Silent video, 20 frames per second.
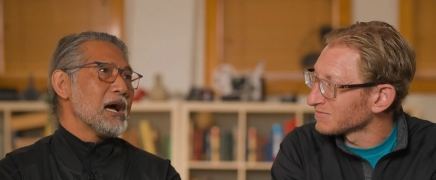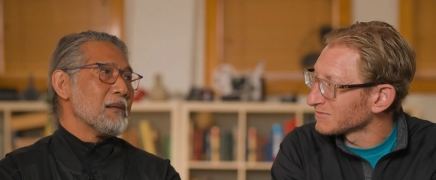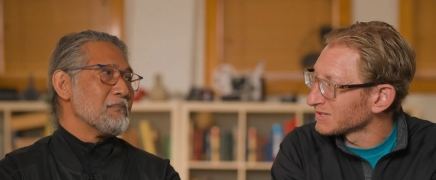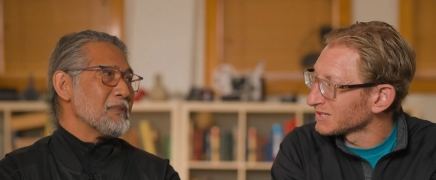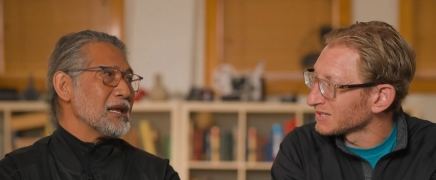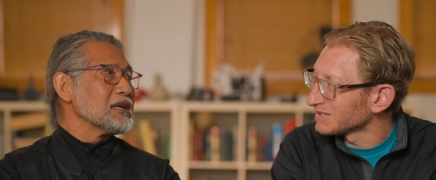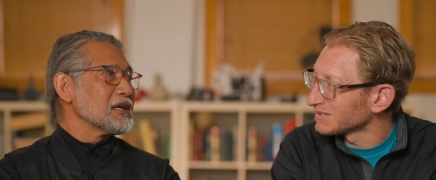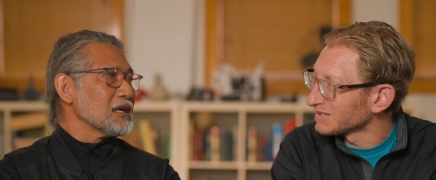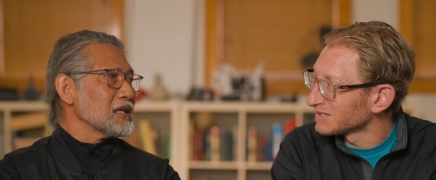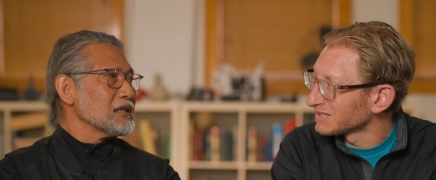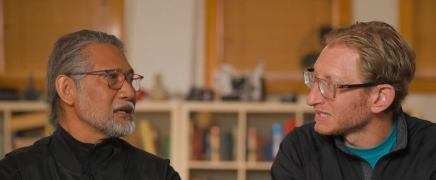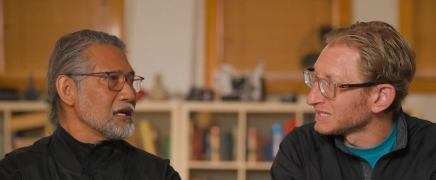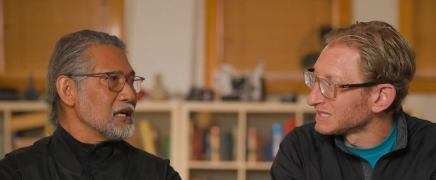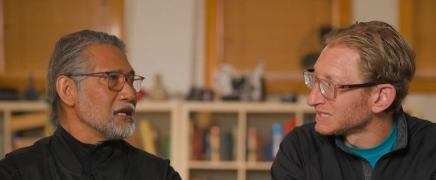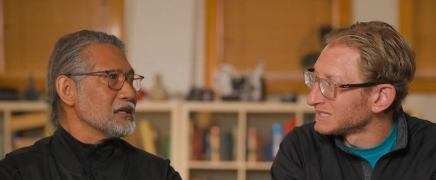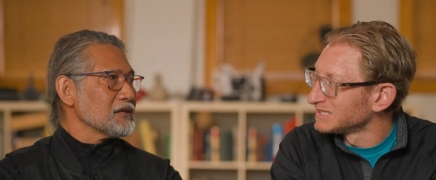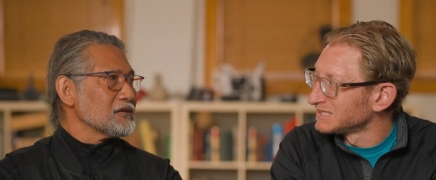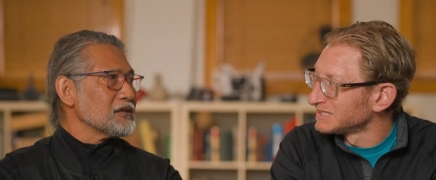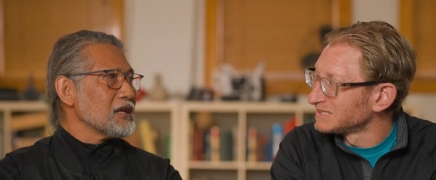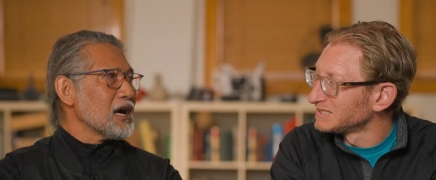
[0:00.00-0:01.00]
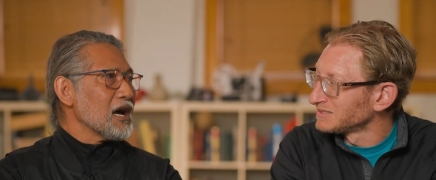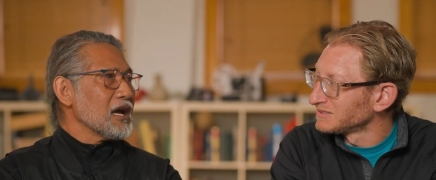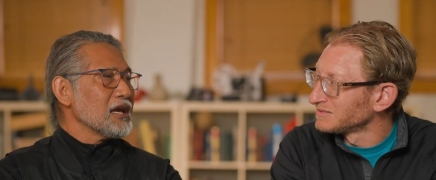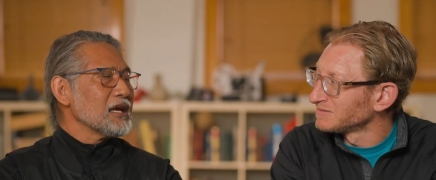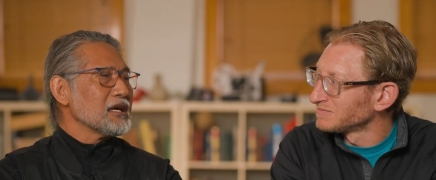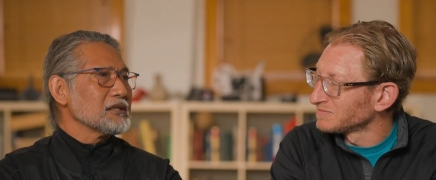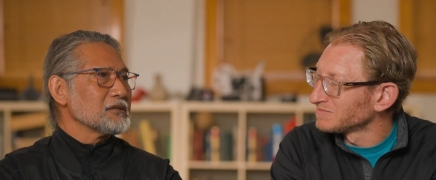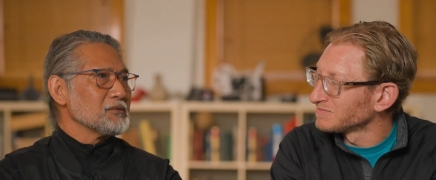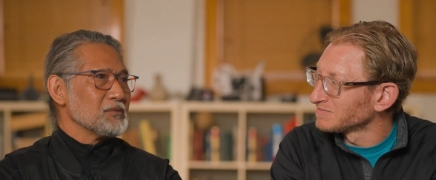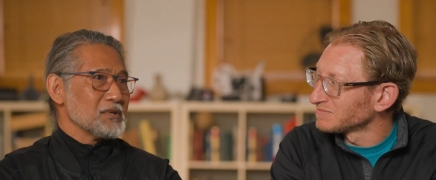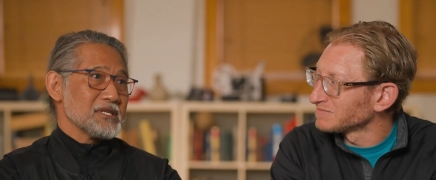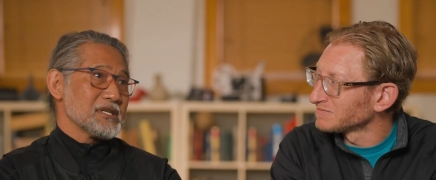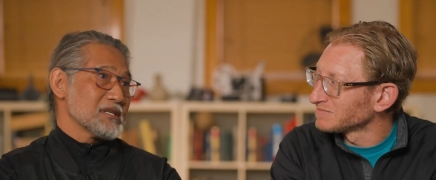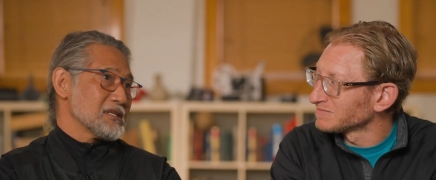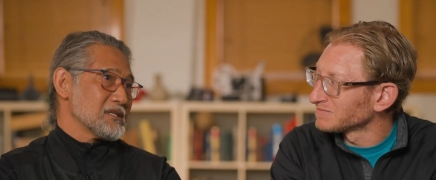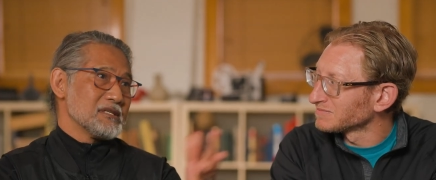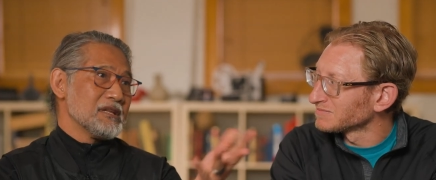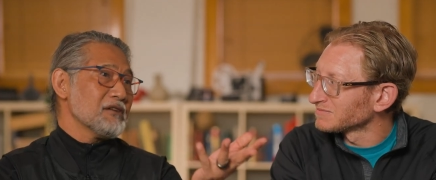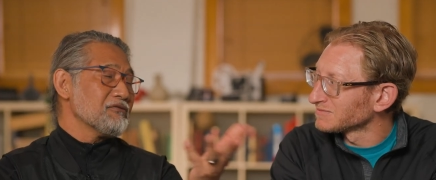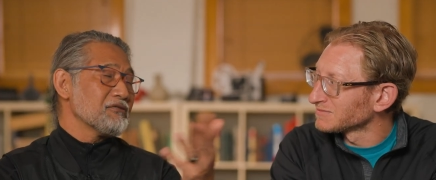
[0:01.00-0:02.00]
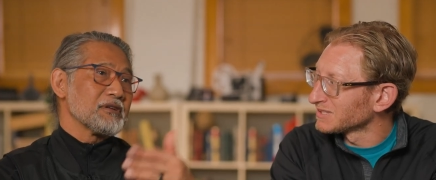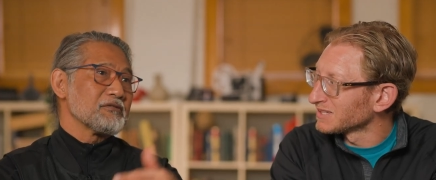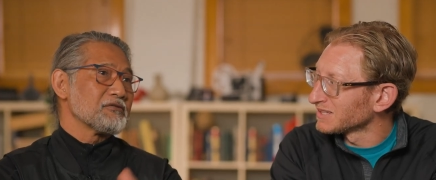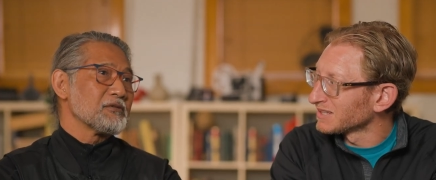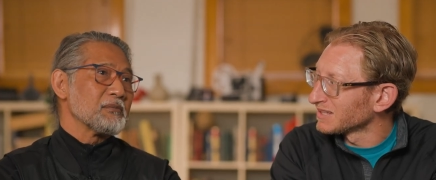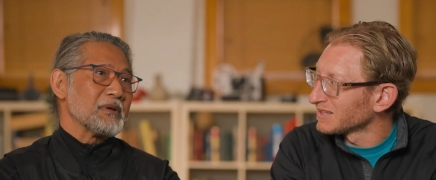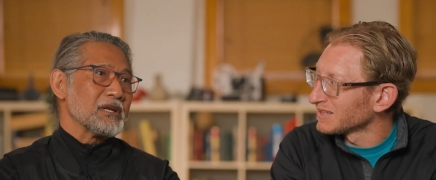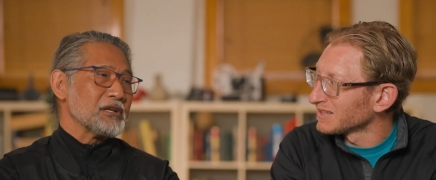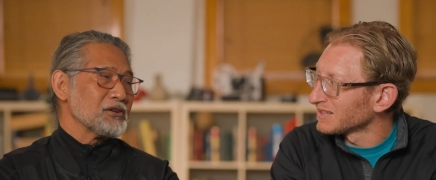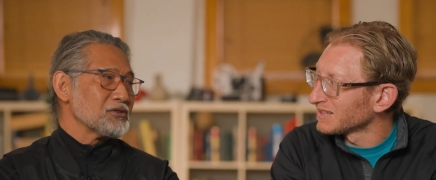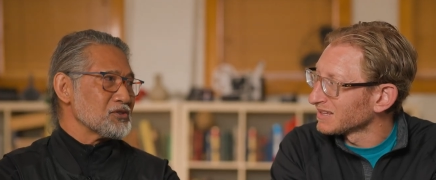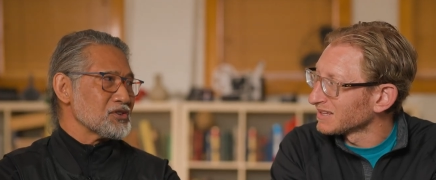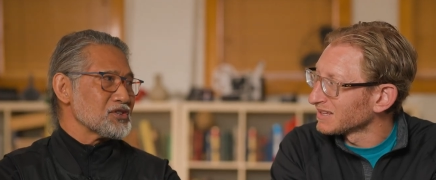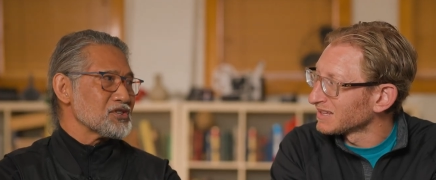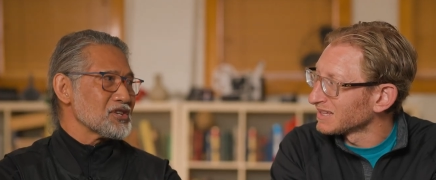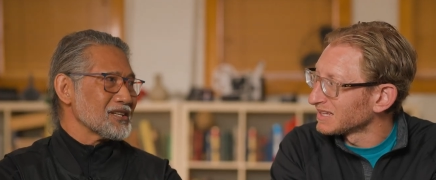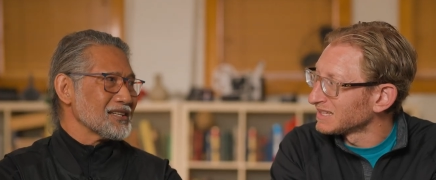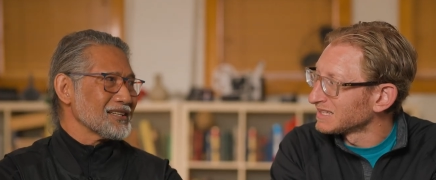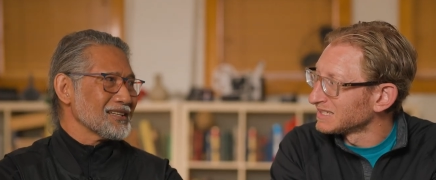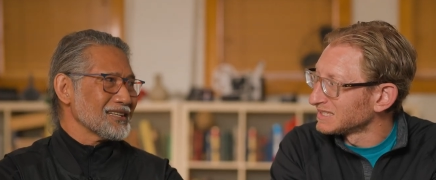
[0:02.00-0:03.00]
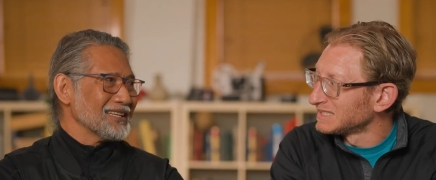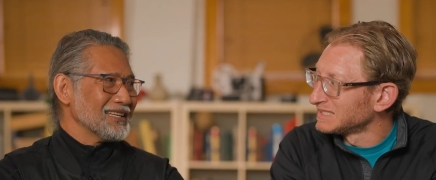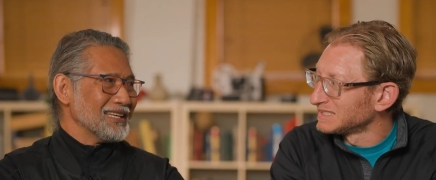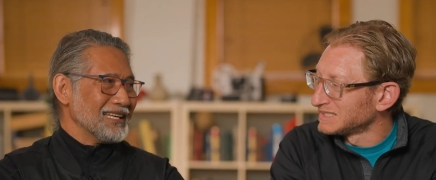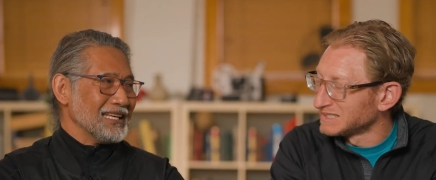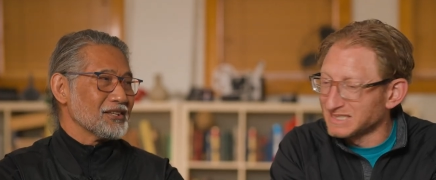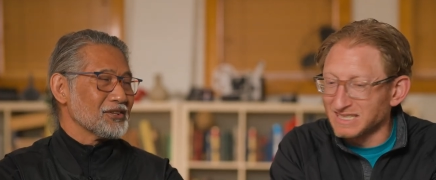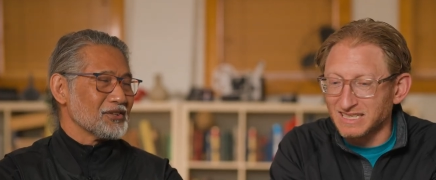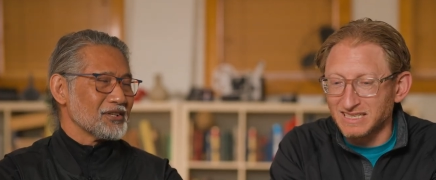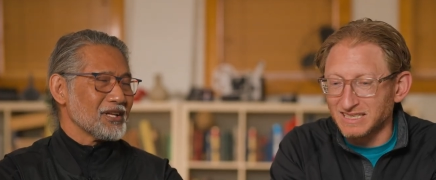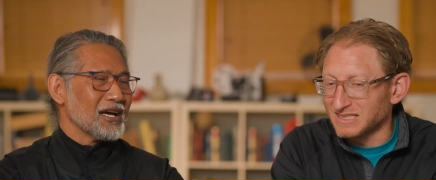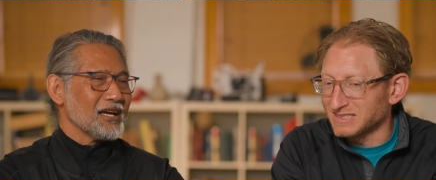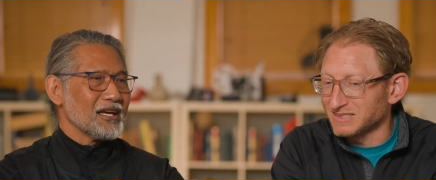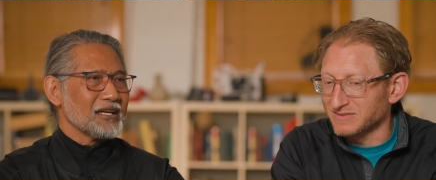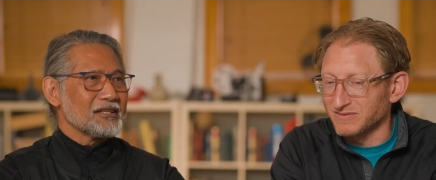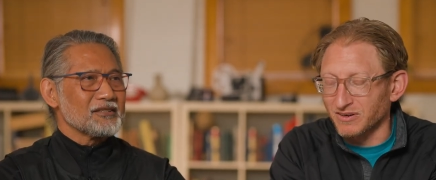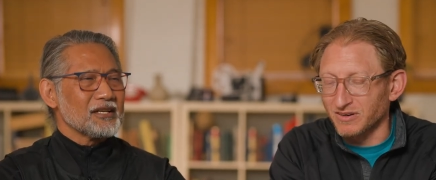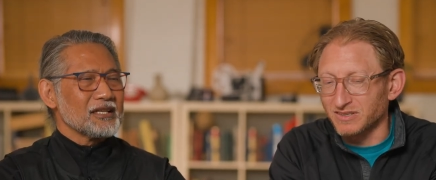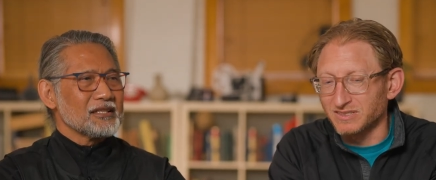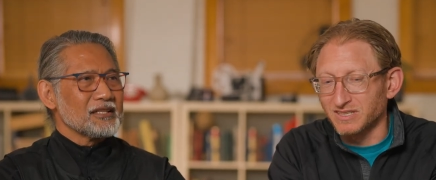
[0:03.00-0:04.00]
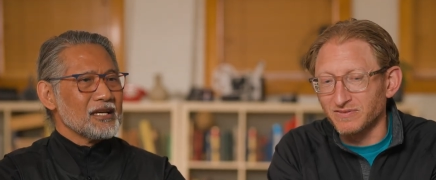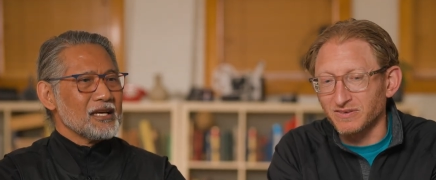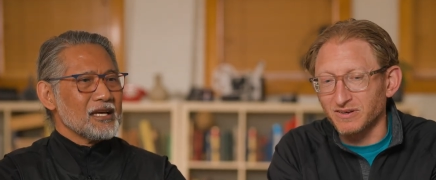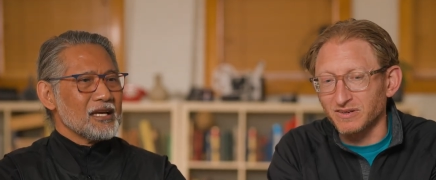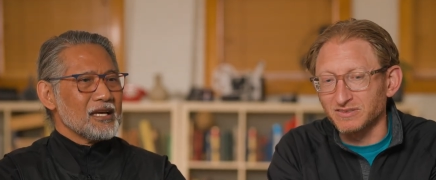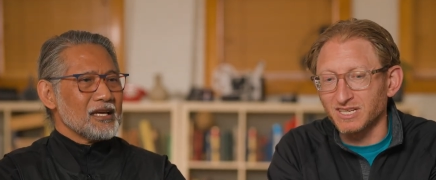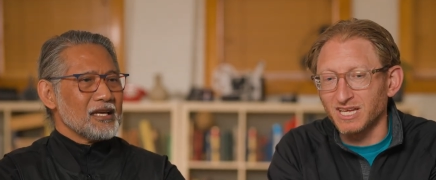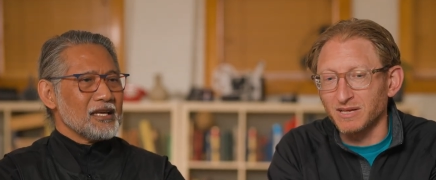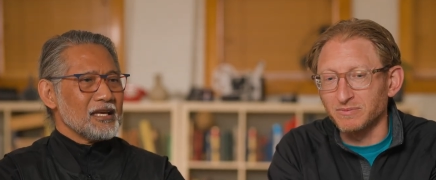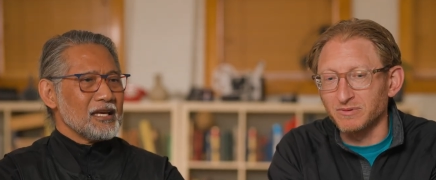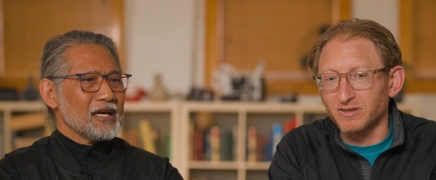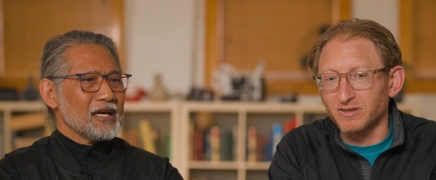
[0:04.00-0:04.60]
Speaker 1: a medical keto diet, which is different from a nutritional keto diet. It's very right? difficult to keep